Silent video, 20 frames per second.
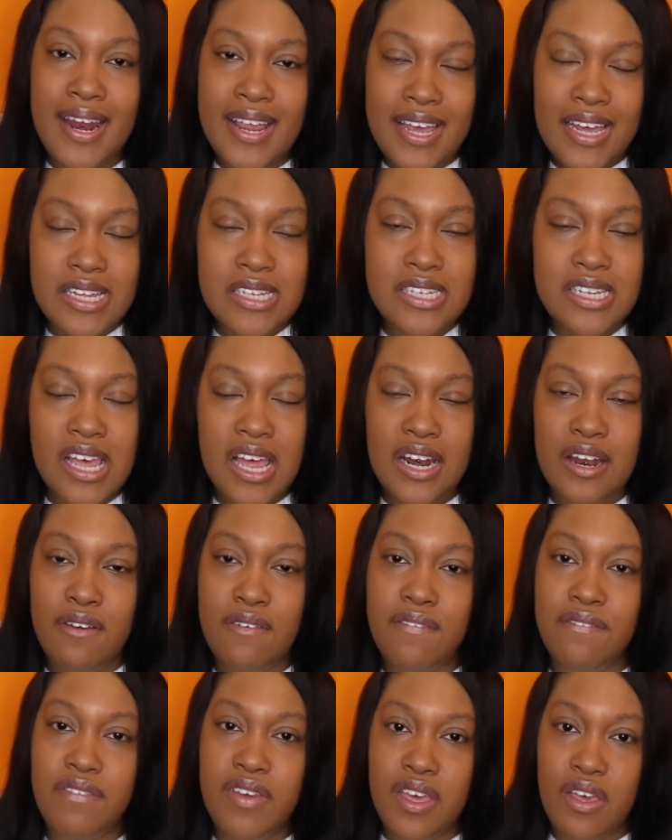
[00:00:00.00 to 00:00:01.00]
is gonna
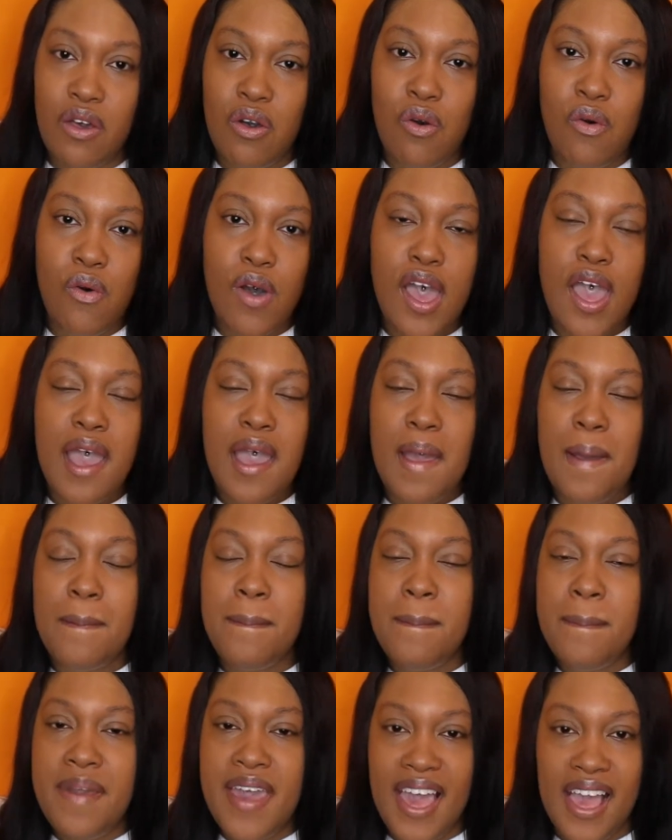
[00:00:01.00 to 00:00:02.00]
feel
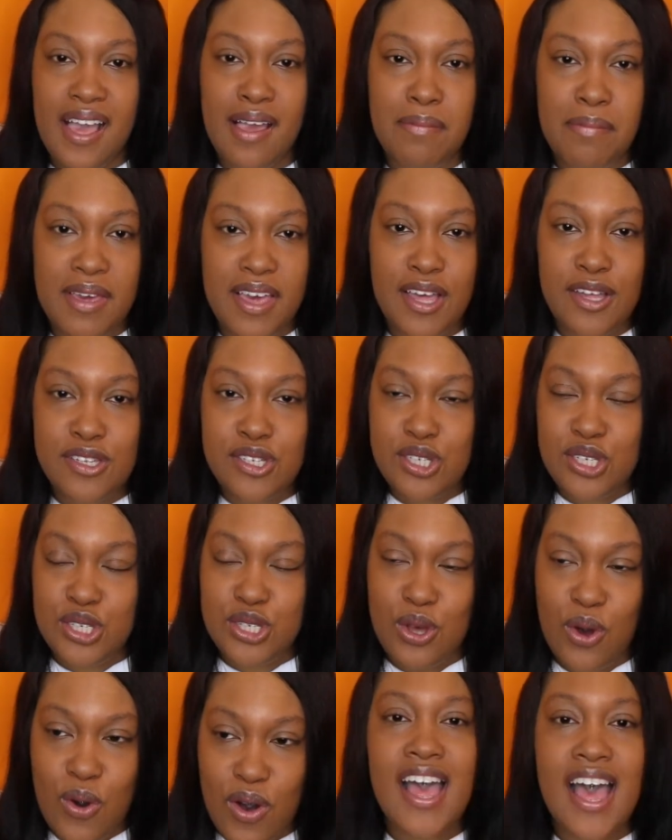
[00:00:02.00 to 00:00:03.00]
baby
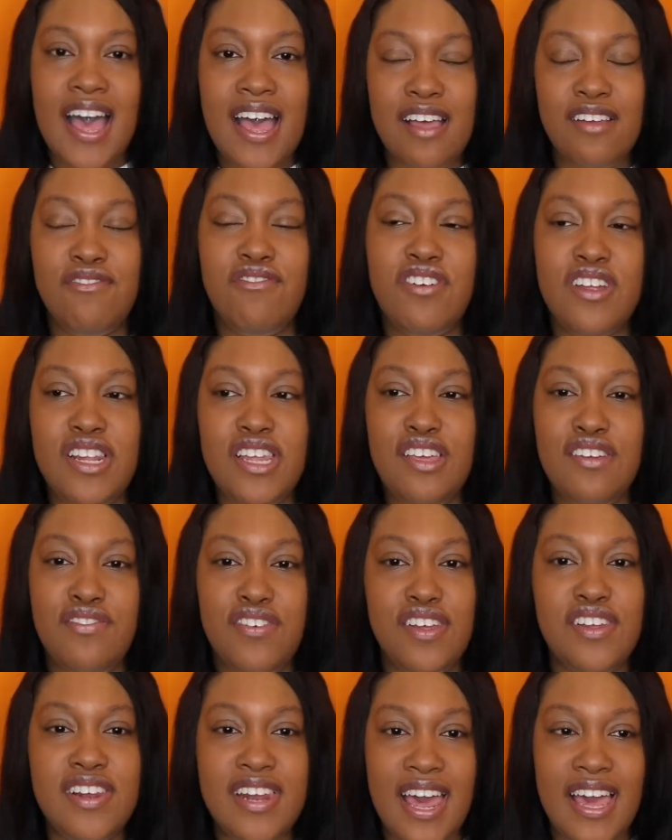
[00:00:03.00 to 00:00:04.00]
soft. I really
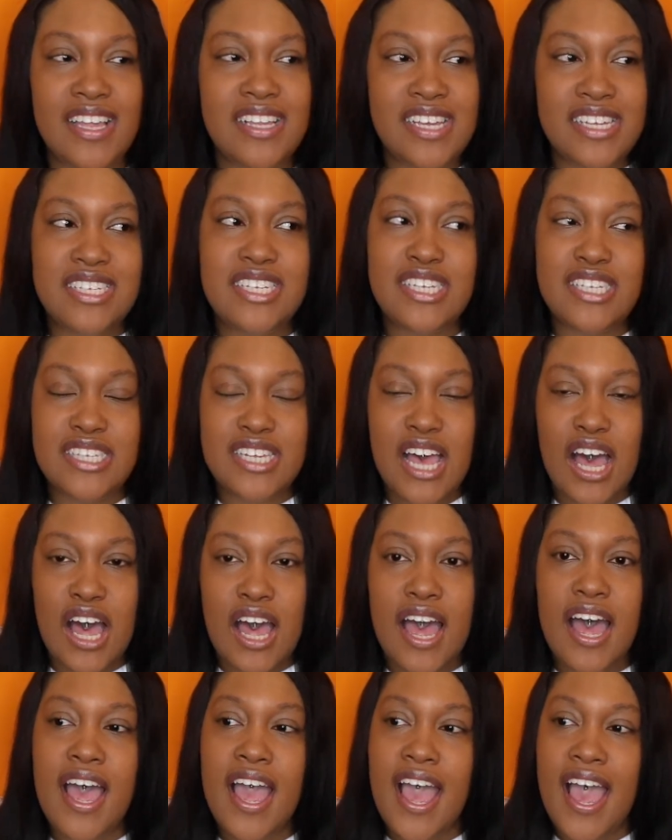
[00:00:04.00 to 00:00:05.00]
feel like this is
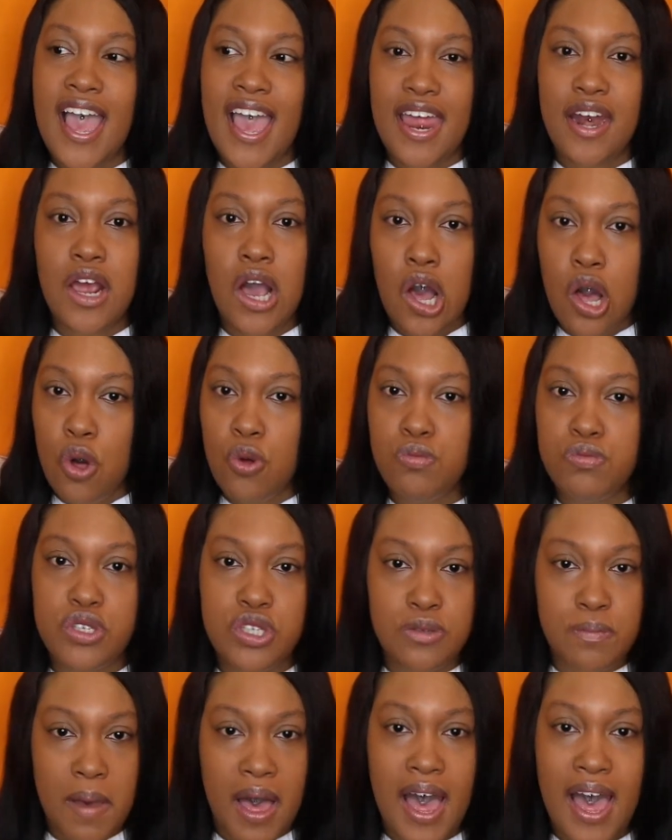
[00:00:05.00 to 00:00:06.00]
a at-home
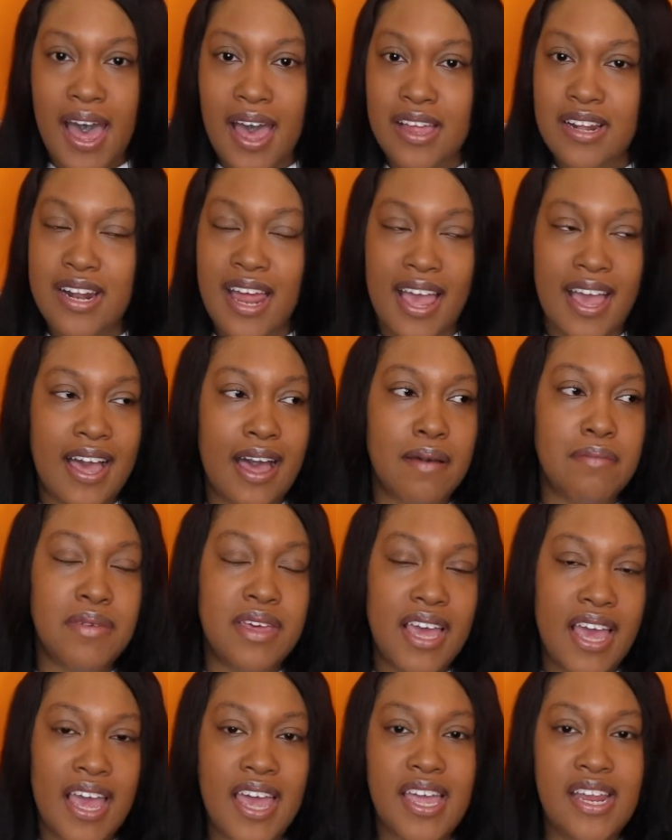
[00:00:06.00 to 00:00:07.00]
spa. Like, I'm
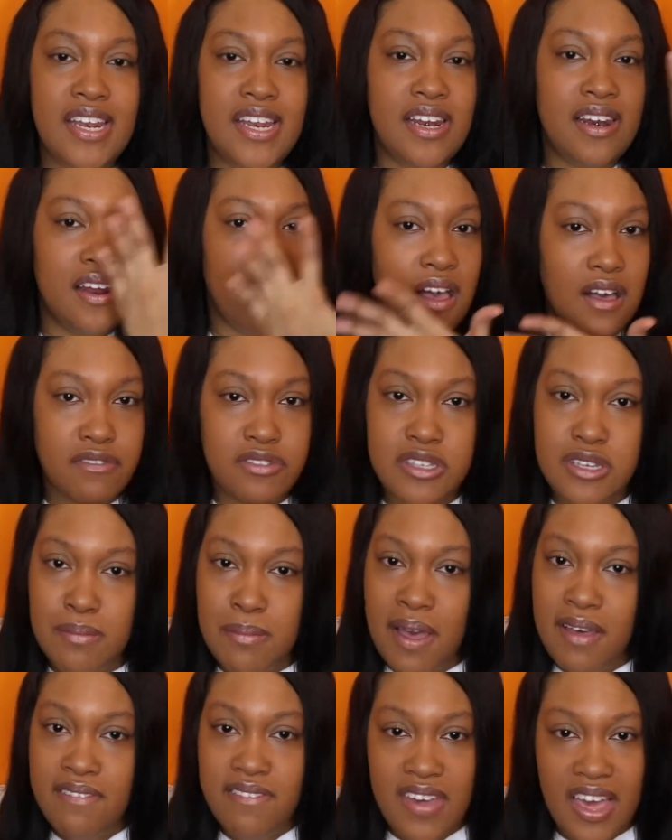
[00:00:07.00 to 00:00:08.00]
getting love to
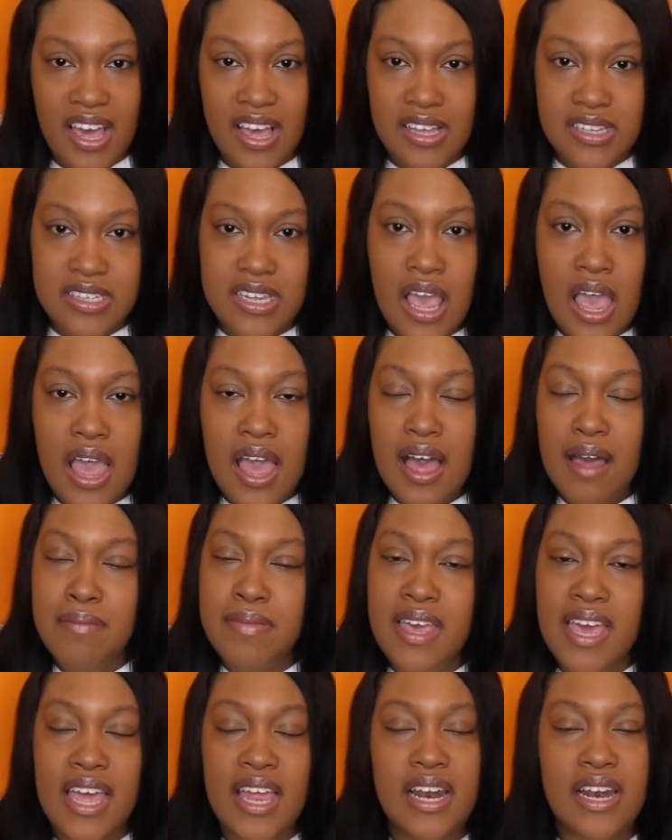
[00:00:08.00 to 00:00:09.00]
my face, I'm
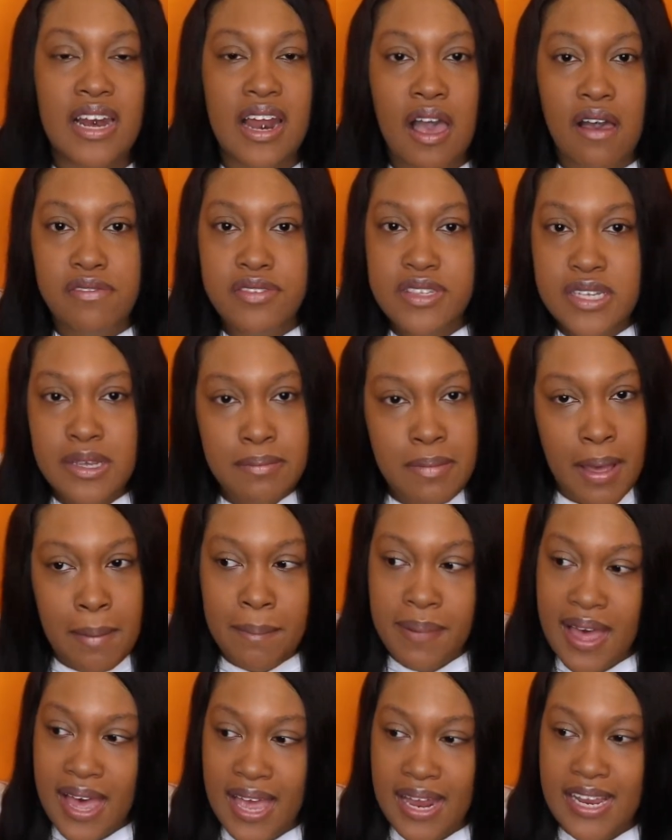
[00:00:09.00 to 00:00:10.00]
getting love to my
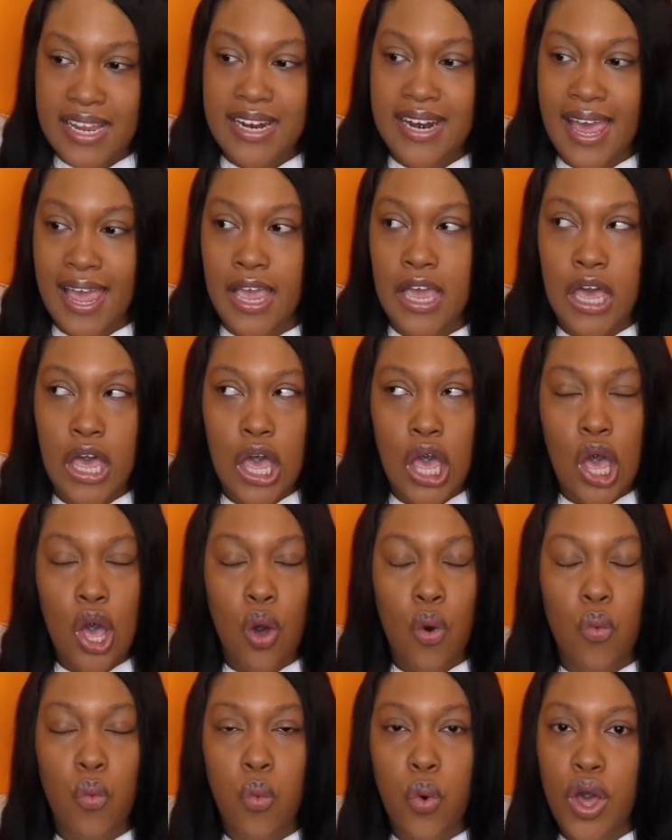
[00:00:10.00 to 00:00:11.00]
body. Like,
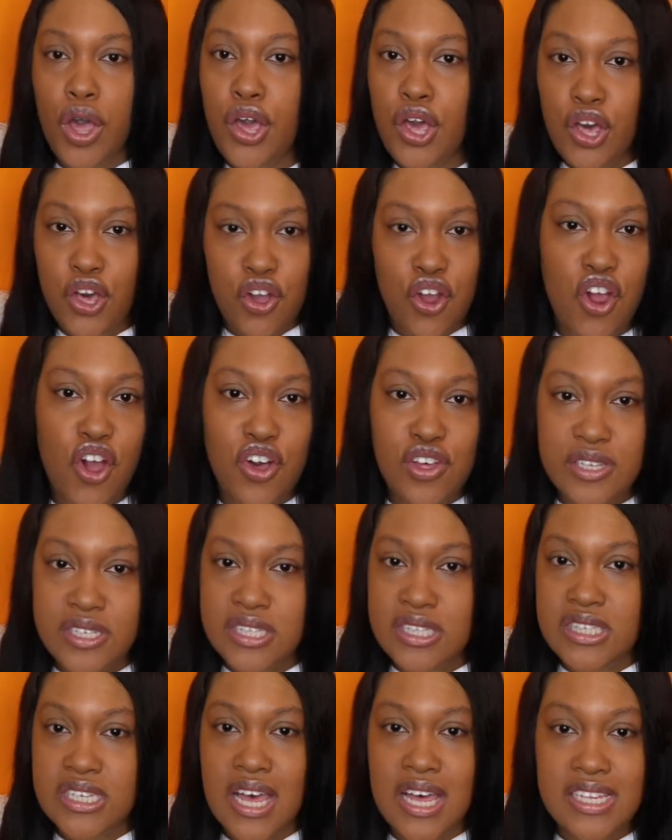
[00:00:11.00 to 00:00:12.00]
what girl
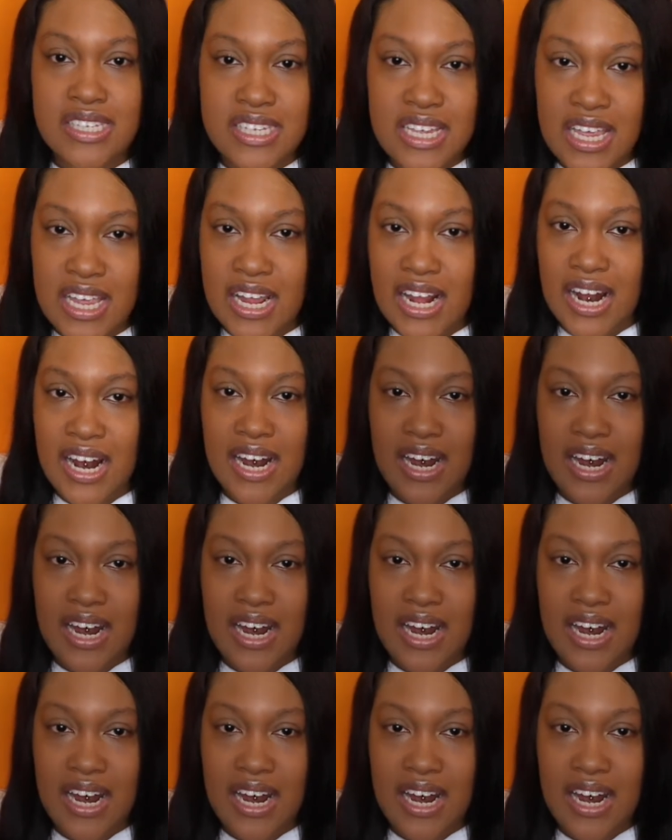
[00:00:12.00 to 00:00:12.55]
doesn't